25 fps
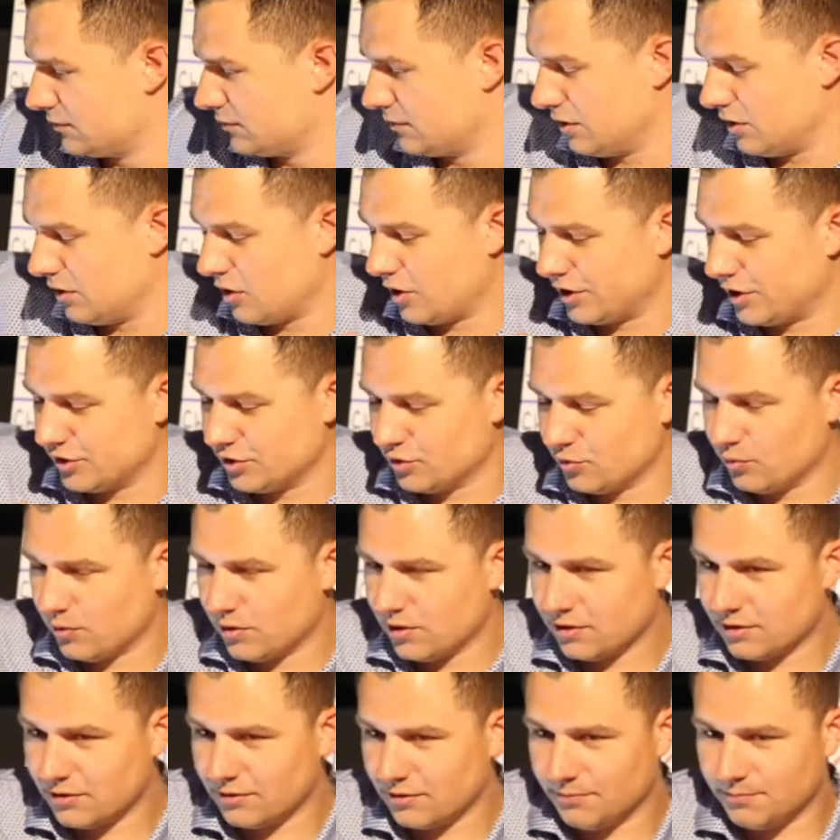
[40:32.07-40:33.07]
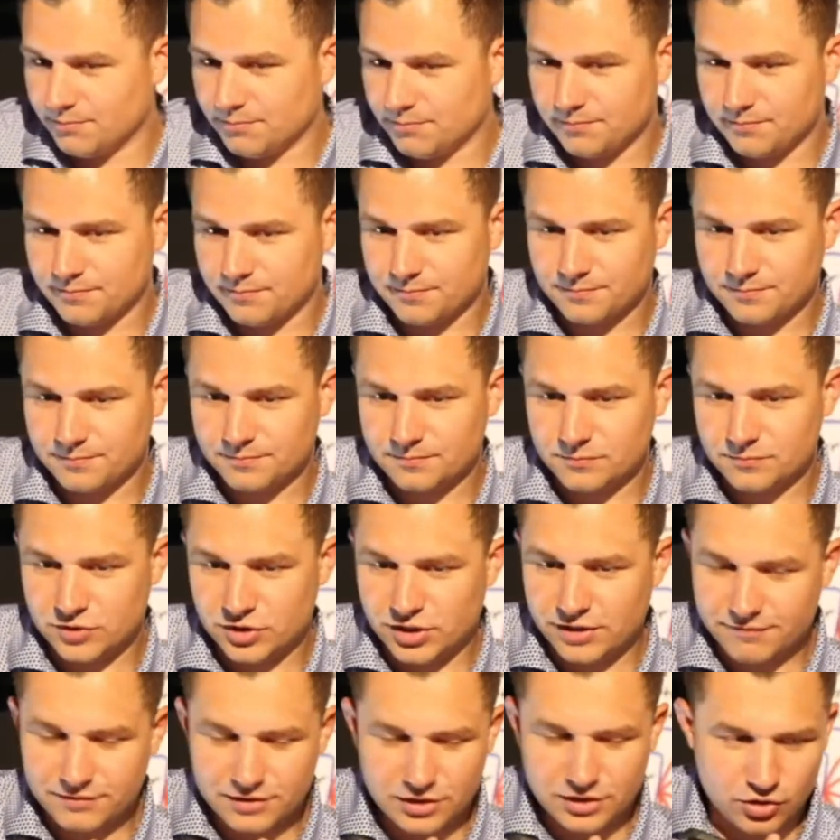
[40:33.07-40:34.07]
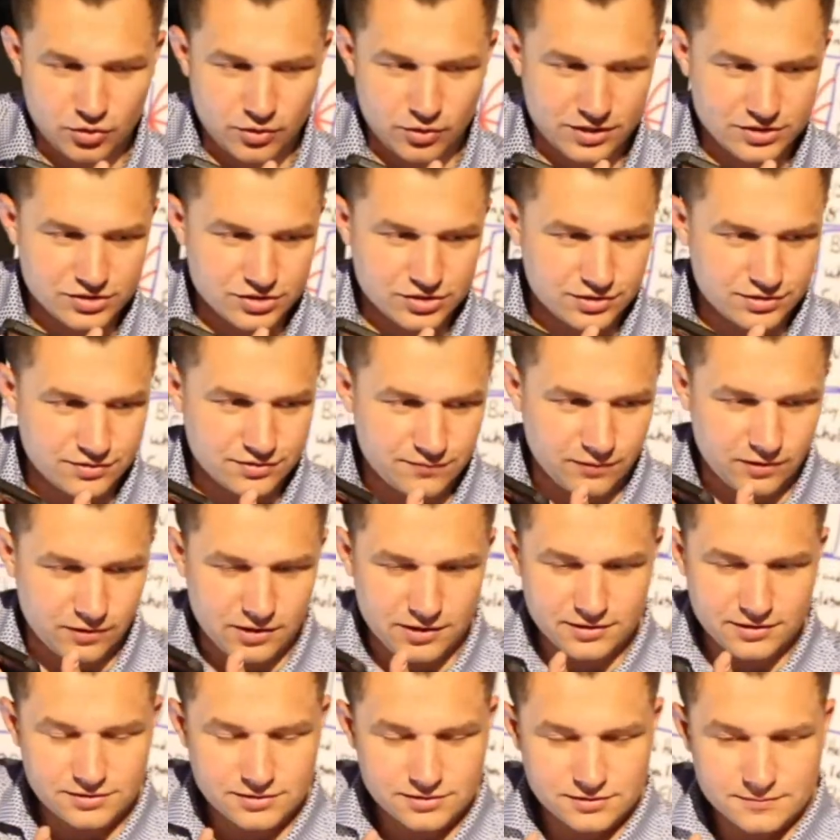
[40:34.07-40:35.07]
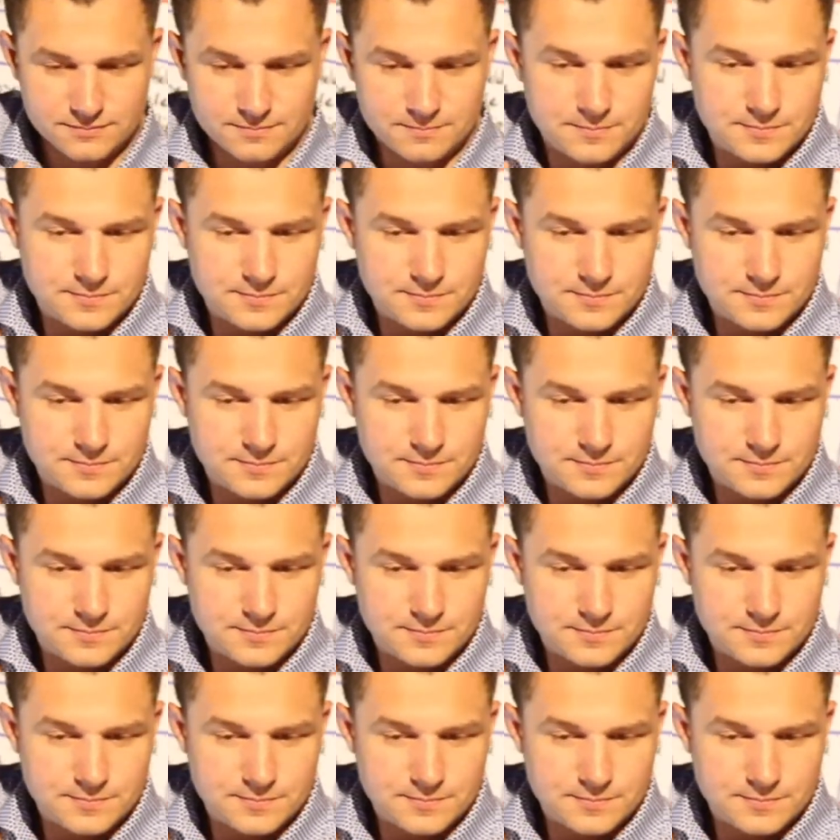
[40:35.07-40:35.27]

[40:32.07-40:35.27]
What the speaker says: All right, you're welcome. You have any questions for us?